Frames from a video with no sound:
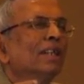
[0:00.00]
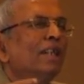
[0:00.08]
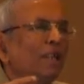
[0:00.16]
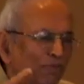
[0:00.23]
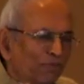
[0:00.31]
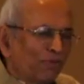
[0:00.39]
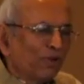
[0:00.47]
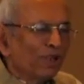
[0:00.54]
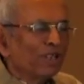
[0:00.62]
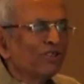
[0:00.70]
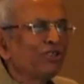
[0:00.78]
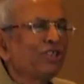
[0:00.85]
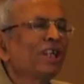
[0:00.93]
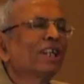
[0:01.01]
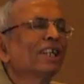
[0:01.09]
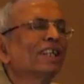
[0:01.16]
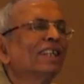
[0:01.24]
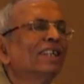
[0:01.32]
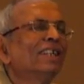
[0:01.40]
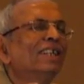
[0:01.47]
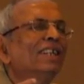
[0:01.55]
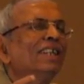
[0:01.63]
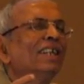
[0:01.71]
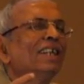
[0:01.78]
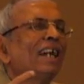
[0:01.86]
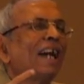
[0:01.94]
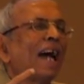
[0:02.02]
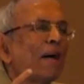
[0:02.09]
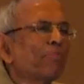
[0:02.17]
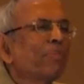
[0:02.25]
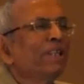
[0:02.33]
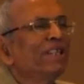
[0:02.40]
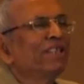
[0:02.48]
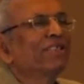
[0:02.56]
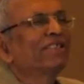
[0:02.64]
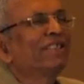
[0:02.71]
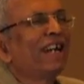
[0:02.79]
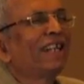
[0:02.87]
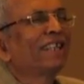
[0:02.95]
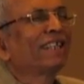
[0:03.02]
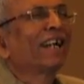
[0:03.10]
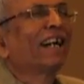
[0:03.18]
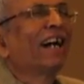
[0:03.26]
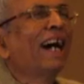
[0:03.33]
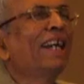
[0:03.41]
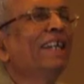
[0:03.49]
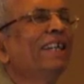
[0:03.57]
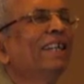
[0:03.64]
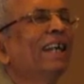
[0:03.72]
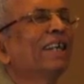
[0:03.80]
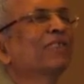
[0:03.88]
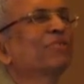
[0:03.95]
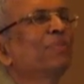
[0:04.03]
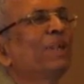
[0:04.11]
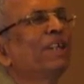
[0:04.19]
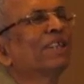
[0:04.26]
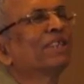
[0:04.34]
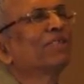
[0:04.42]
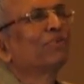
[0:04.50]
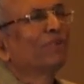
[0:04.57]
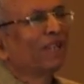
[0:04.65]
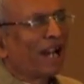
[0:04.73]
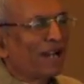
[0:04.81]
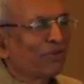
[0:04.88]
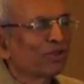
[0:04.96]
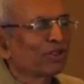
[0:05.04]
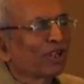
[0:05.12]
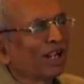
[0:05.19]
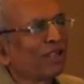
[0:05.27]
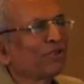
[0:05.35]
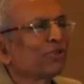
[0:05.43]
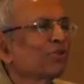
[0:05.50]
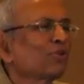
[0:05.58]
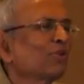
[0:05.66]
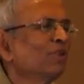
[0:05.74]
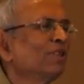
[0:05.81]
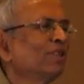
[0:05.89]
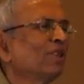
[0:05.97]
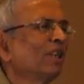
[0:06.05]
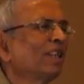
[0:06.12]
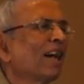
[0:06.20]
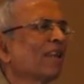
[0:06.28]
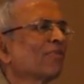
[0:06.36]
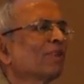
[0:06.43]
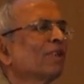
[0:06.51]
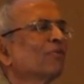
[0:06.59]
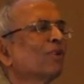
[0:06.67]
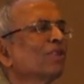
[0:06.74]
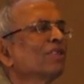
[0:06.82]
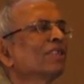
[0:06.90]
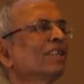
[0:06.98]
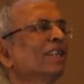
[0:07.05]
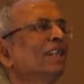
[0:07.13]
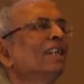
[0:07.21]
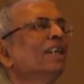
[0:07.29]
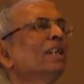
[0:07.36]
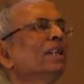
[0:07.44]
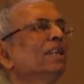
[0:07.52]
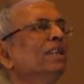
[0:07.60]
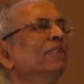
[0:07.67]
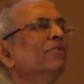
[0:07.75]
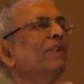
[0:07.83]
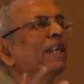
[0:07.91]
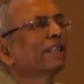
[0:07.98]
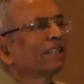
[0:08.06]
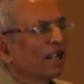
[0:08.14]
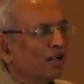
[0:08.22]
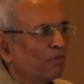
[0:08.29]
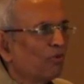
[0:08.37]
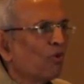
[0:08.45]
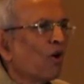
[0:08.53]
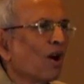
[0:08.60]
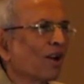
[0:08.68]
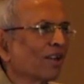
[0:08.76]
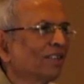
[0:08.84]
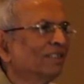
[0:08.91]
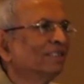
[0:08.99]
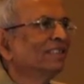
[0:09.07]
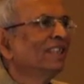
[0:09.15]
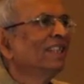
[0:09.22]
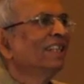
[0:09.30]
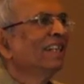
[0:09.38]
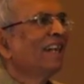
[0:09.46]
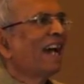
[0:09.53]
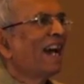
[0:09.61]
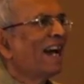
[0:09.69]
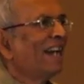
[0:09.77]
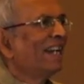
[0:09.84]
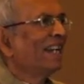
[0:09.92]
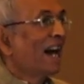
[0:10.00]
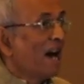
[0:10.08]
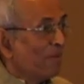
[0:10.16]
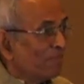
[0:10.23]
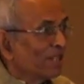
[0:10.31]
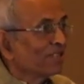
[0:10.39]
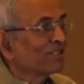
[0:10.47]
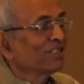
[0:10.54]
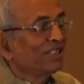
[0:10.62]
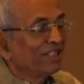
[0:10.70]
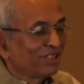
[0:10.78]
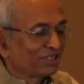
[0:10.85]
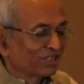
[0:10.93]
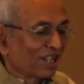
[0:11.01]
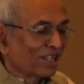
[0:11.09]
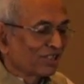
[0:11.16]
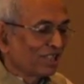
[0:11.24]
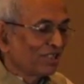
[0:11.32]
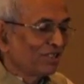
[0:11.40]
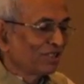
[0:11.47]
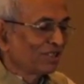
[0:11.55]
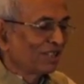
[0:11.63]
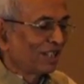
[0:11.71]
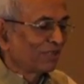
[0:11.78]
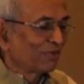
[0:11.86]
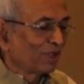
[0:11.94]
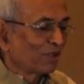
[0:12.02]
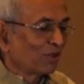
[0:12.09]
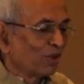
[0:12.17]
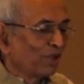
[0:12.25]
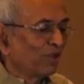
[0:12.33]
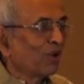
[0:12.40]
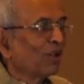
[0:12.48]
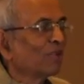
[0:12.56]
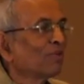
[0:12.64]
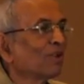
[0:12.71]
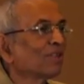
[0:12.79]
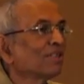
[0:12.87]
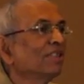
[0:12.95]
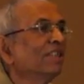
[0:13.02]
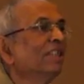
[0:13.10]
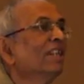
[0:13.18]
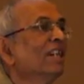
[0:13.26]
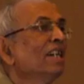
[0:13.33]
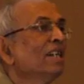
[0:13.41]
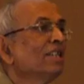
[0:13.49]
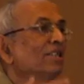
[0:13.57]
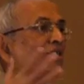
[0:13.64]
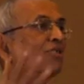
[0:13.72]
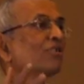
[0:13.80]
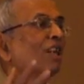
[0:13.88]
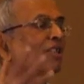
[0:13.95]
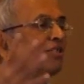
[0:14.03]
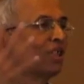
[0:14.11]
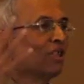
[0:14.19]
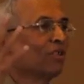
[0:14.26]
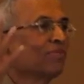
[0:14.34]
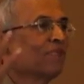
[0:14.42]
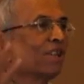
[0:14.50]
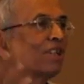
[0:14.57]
influential happenings that I experienced when I was a graduate student at Harvard was the Vietnam War. And amongst the discussions that were going on was the destruction of the